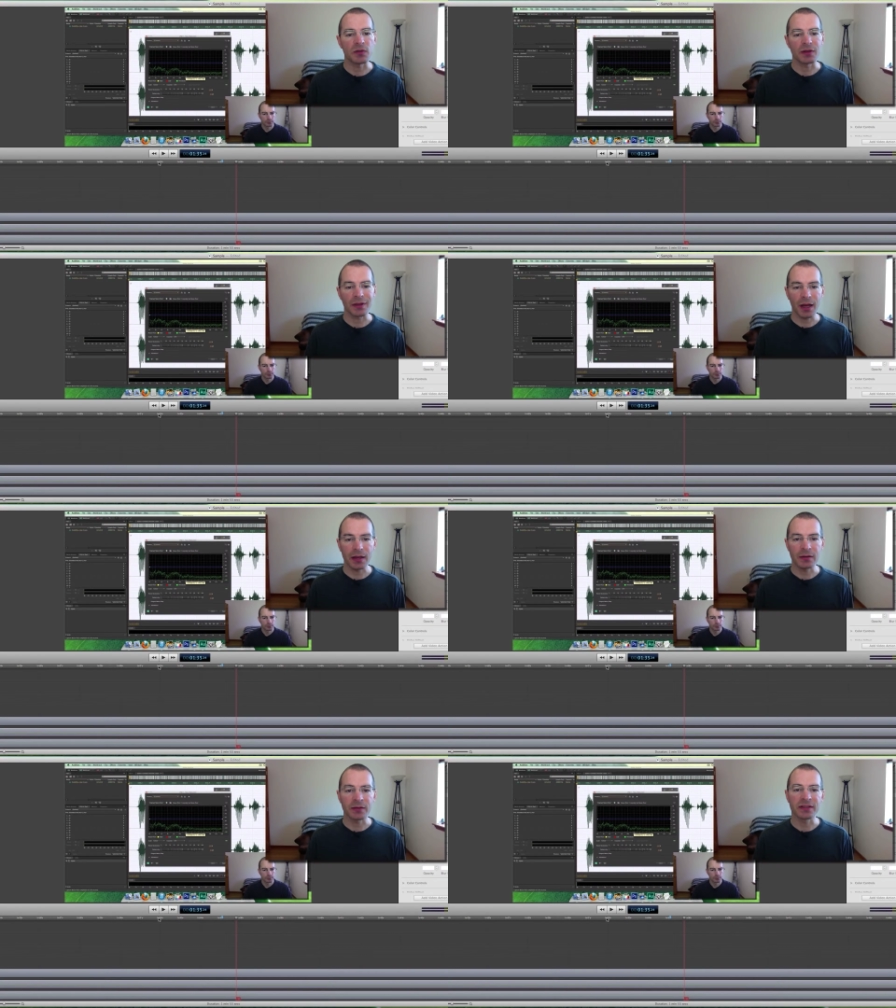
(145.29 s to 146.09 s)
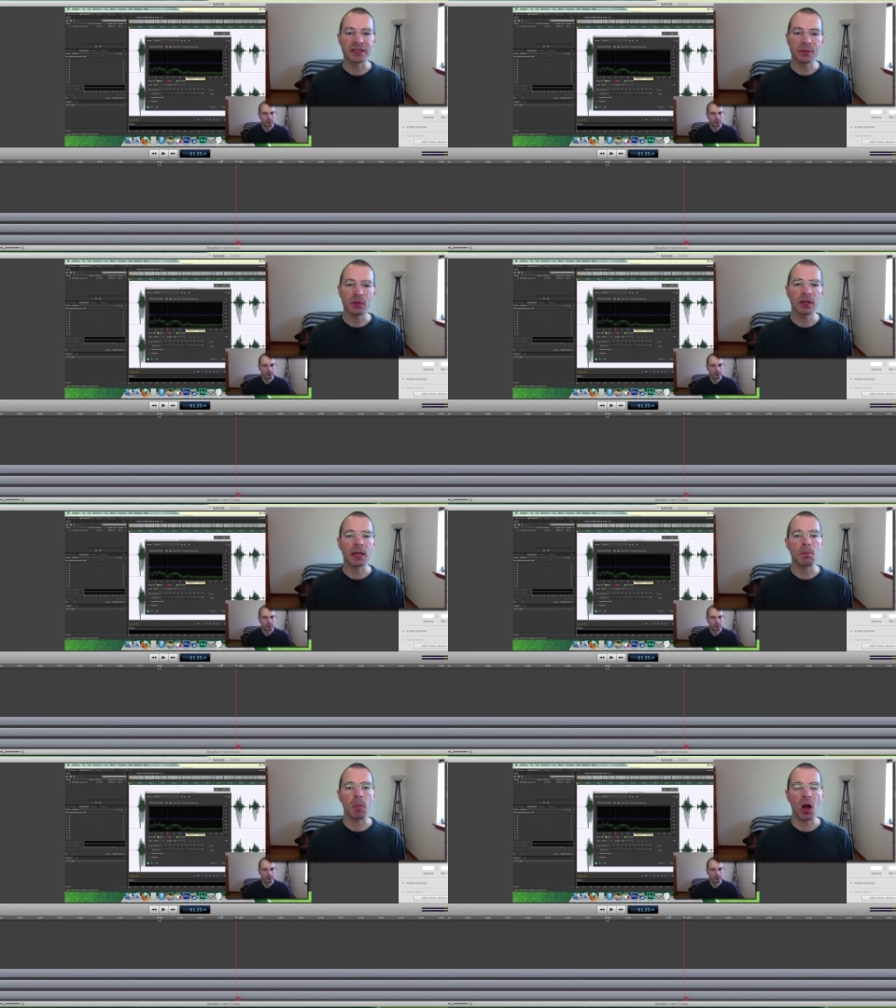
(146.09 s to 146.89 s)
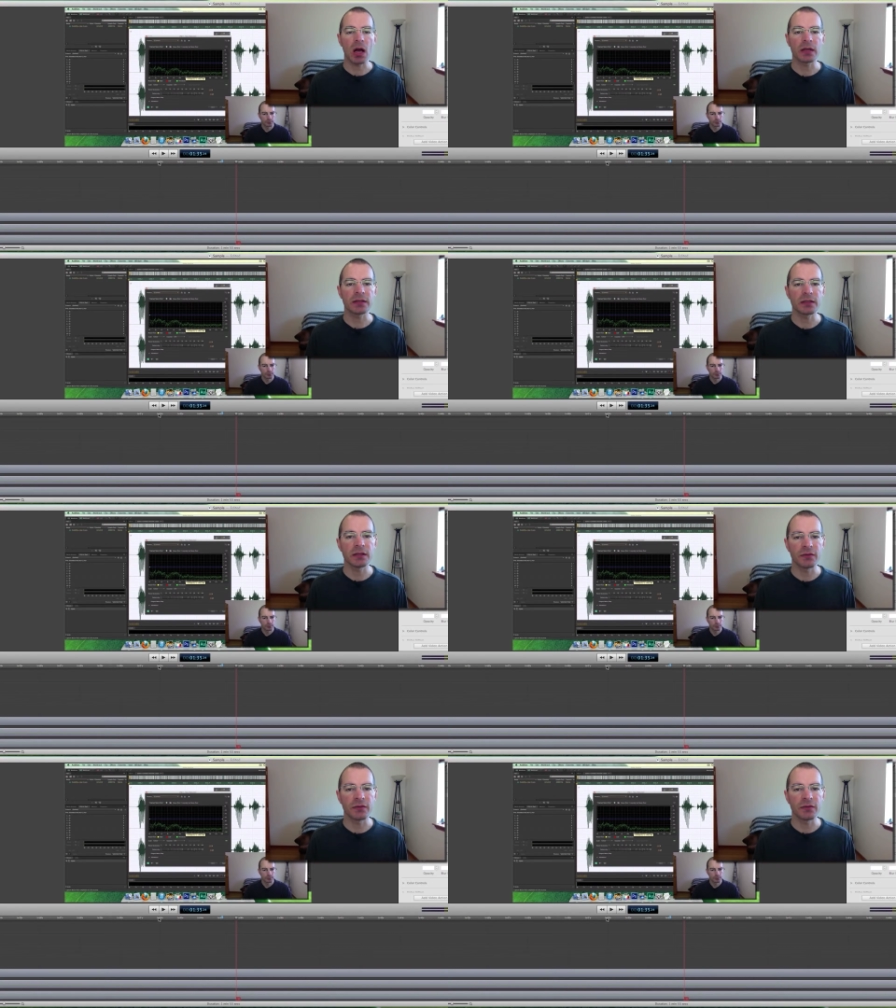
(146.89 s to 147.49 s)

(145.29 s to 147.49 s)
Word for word: to kind of simulate pausing